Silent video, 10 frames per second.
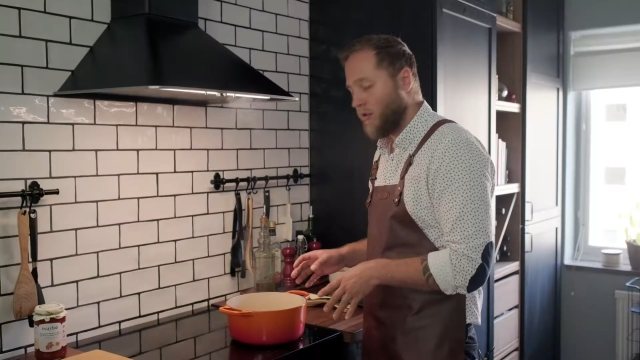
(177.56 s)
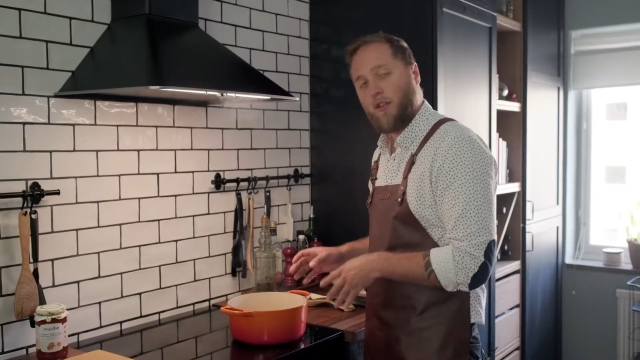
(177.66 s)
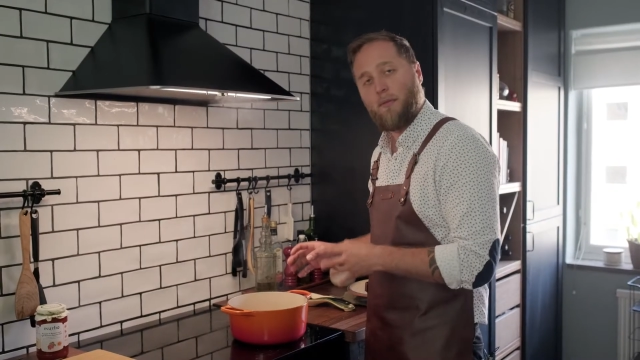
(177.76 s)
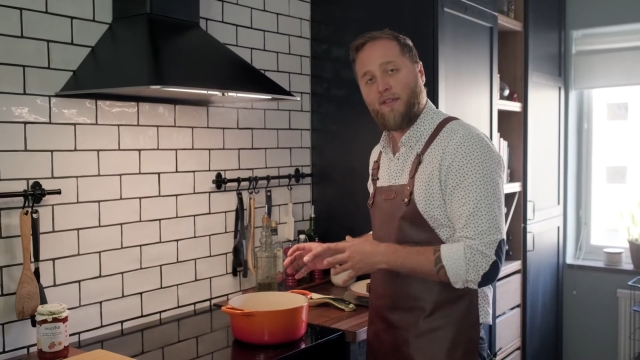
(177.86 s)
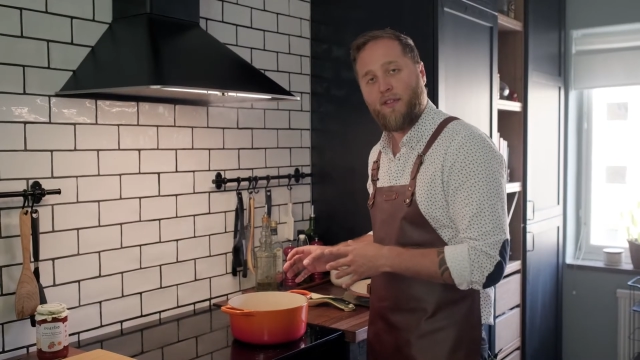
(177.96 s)

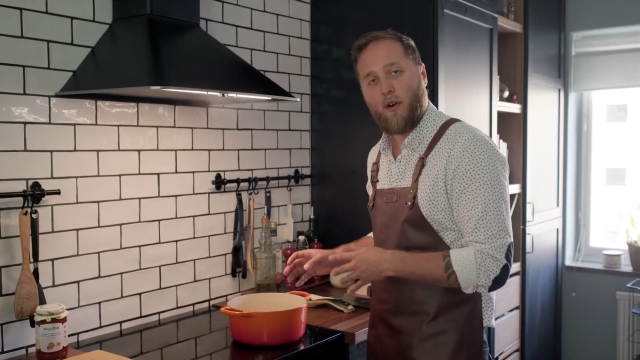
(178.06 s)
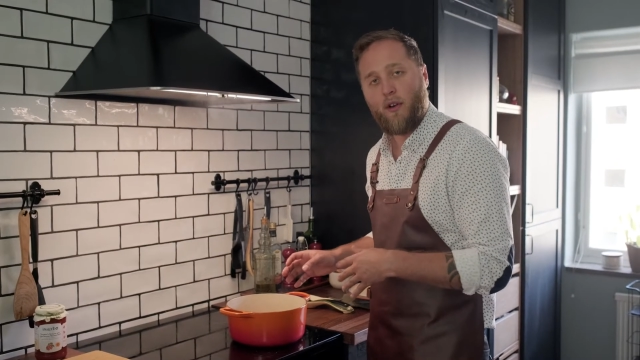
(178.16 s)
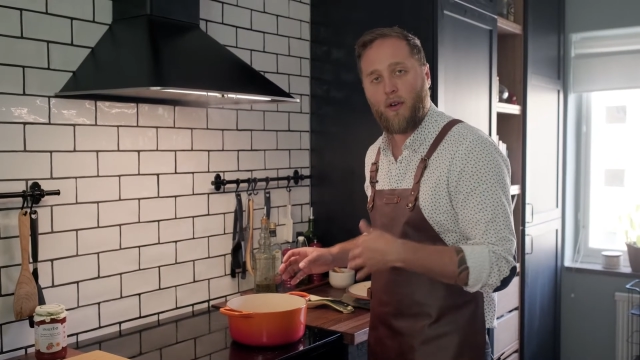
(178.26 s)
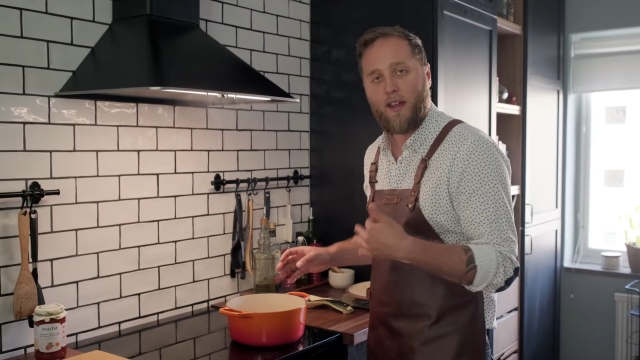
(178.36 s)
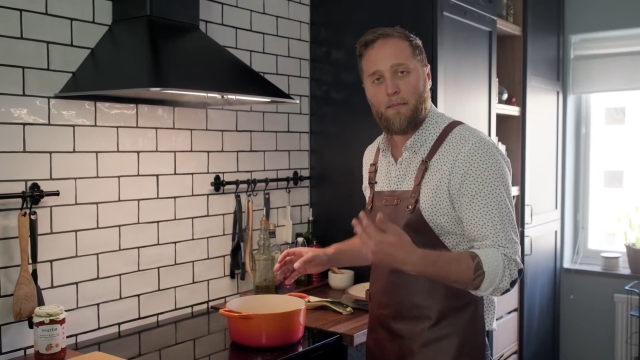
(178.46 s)
Before you
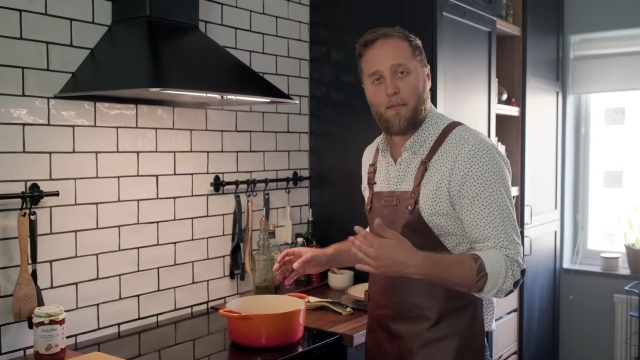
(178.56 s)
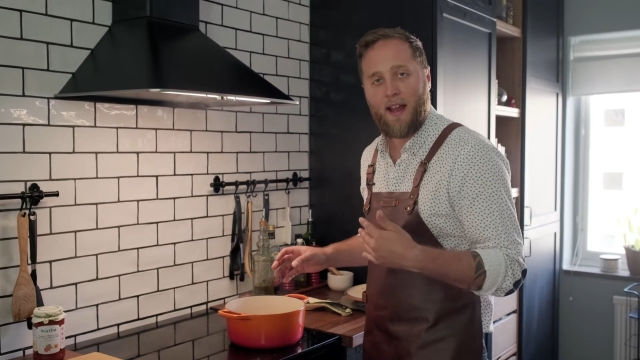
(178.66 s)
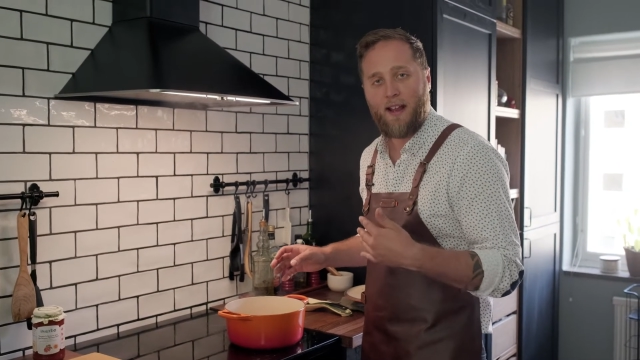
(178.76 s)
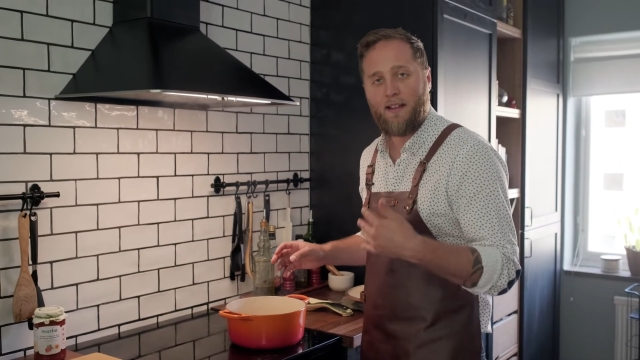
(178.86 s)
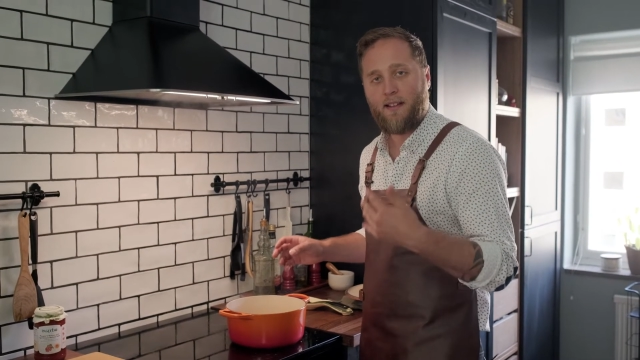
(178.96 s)
can
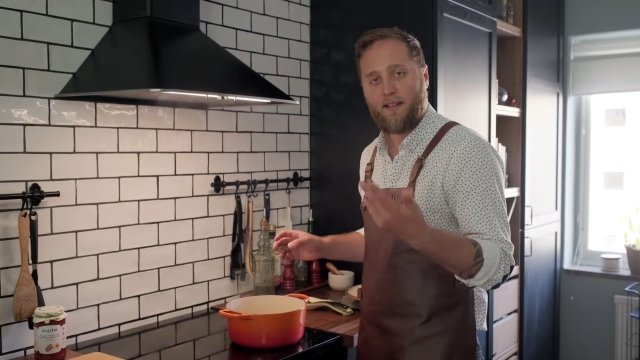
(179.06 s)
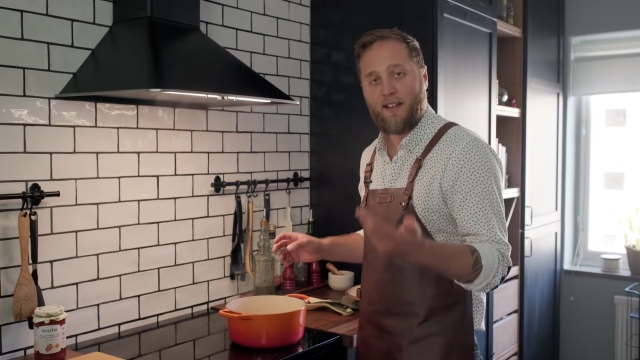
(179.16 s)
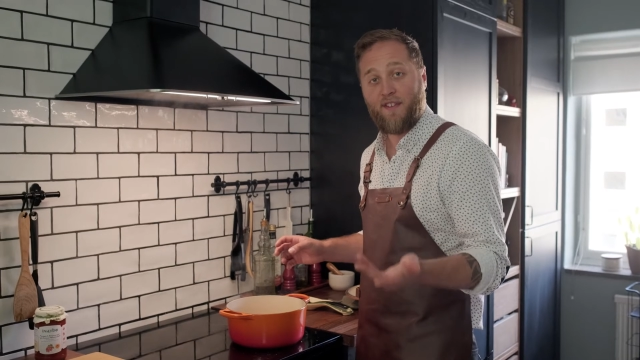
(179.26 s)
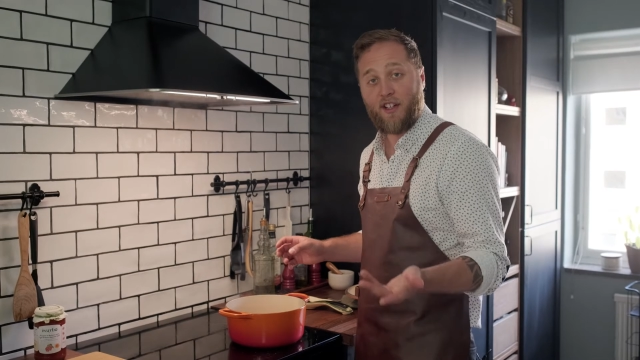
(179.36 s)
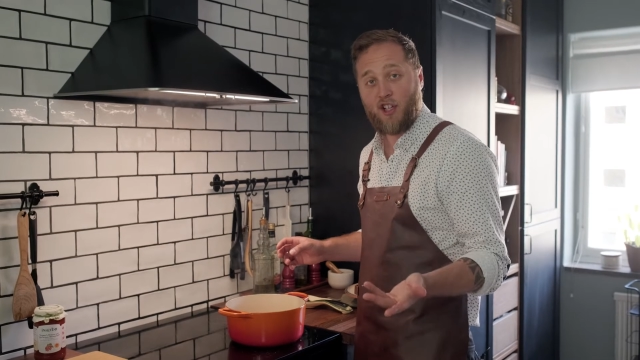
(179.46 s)
make the
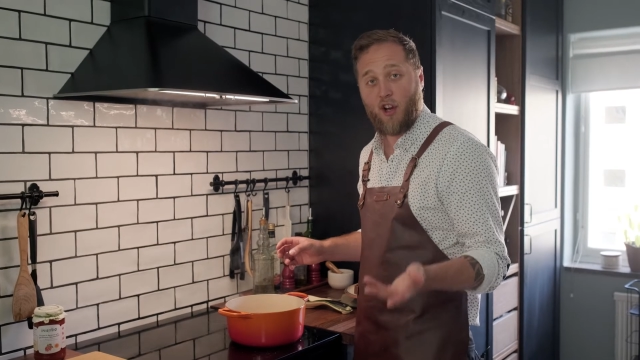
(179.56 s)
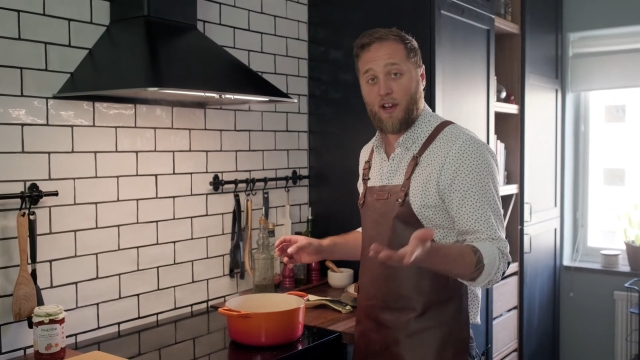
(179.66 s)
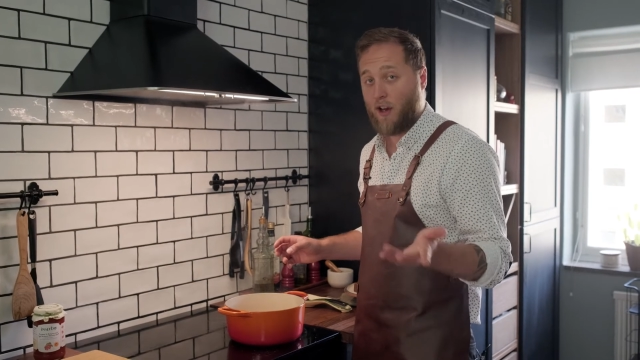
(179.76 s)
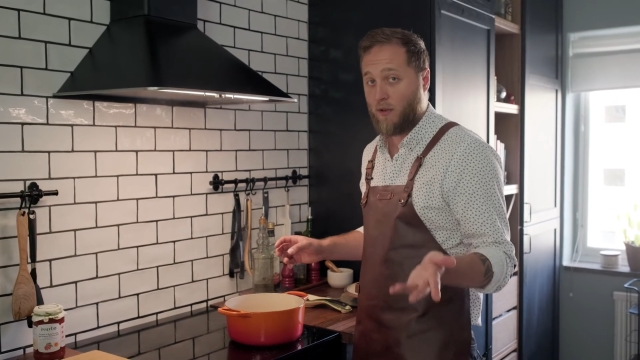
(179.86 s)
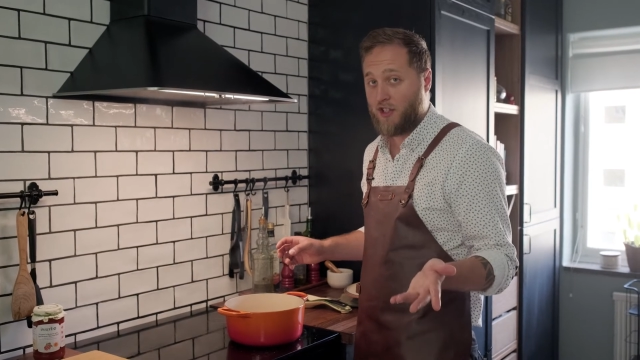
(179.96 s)
fagioli
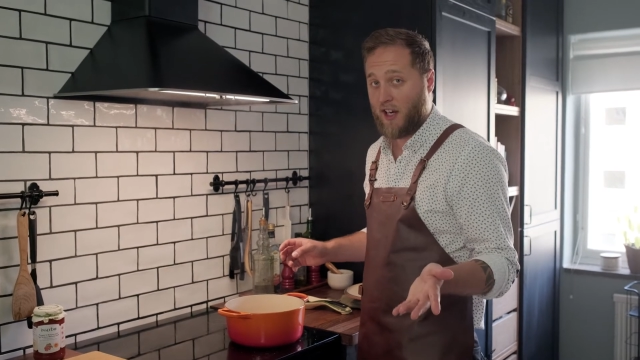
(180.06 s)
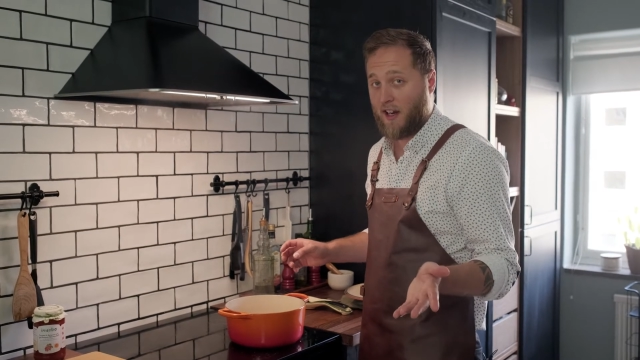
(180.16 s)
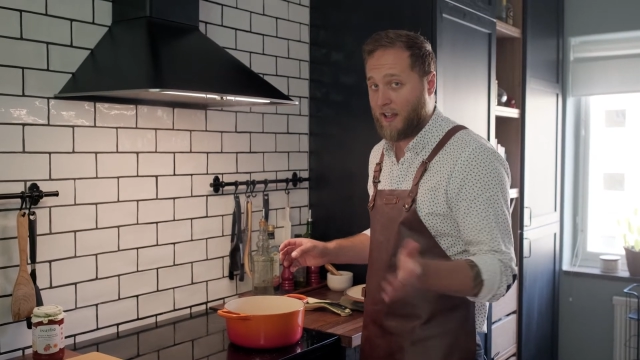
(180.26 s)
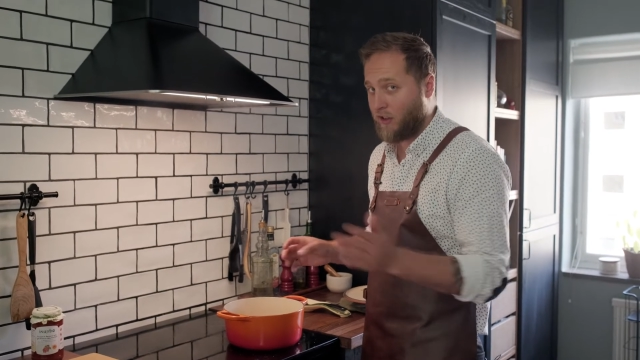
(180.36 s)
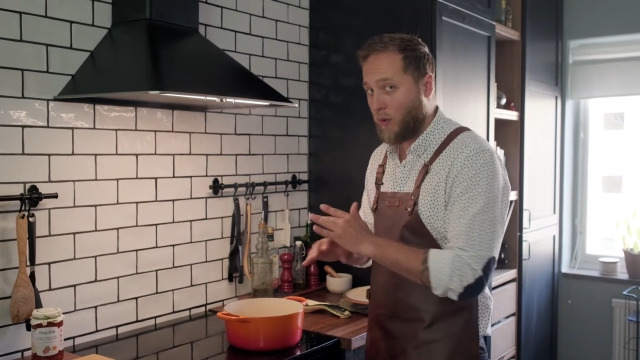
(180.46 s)

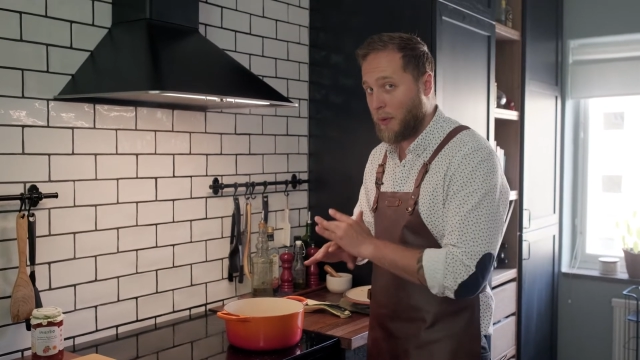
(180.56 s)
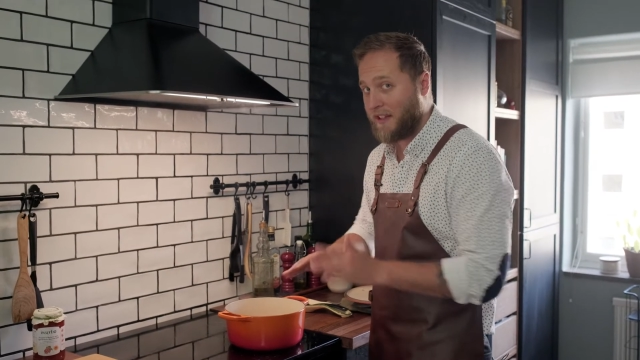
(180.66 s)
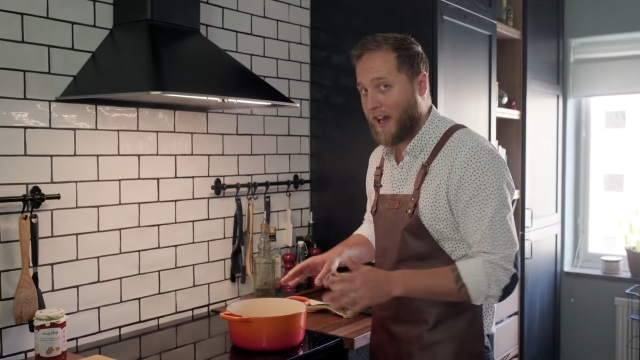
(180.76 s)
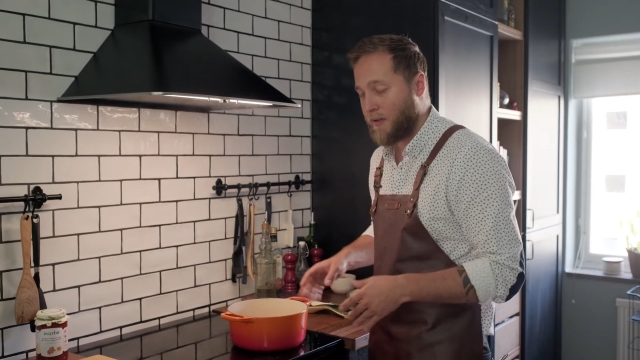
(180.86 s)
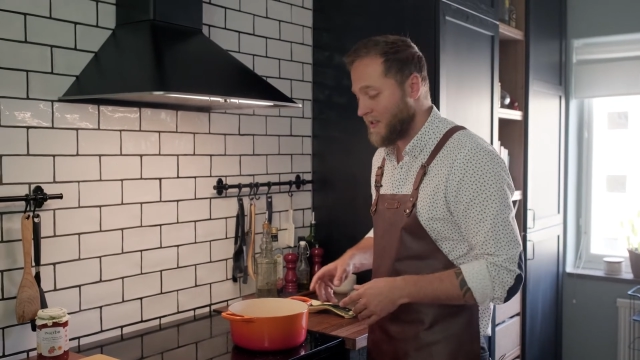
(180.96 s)
all'uccelletto
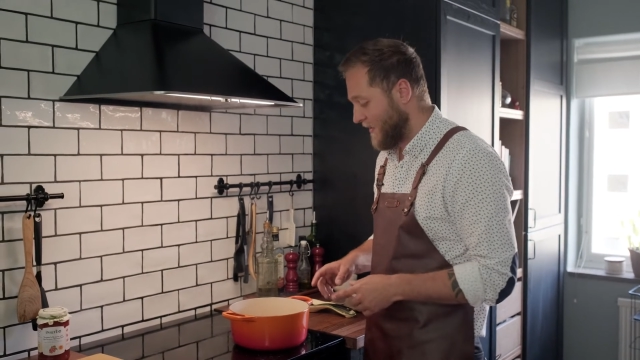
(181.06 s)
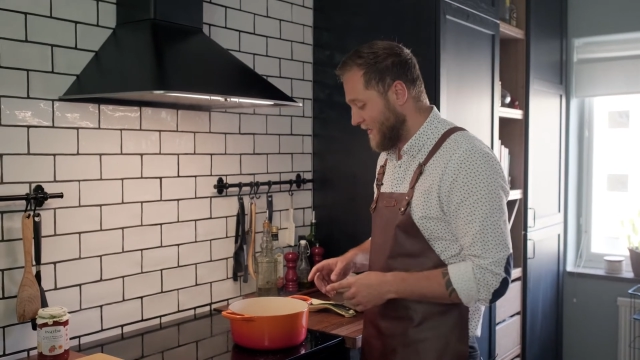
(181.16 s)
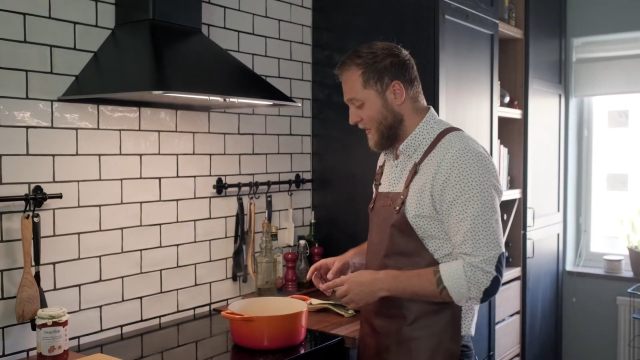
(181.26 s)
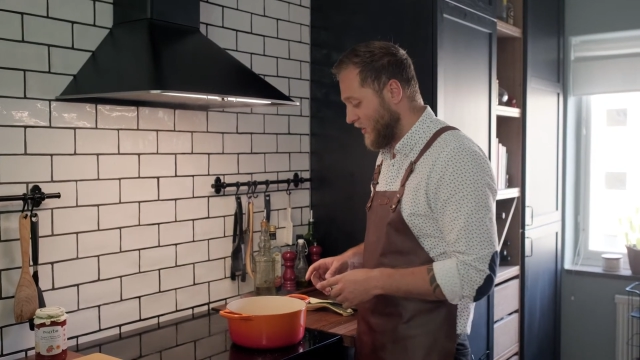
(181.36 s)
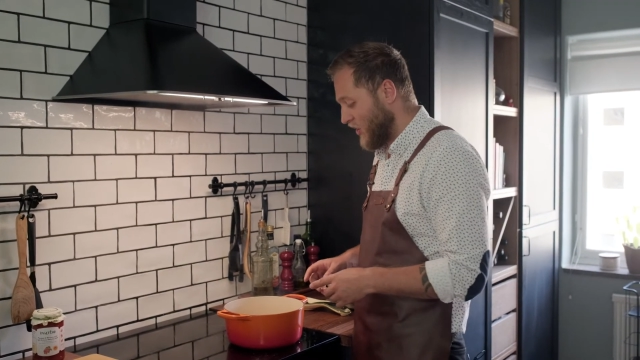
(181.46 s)
without
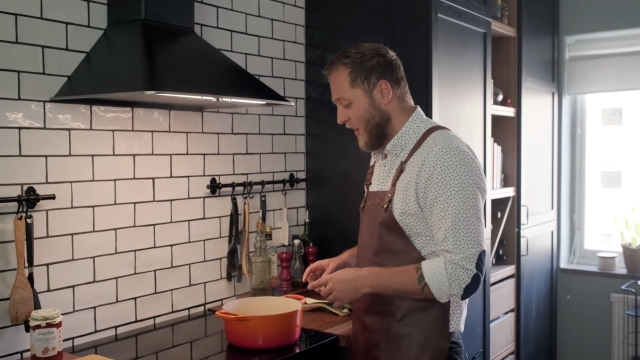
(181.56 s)
salsiccia,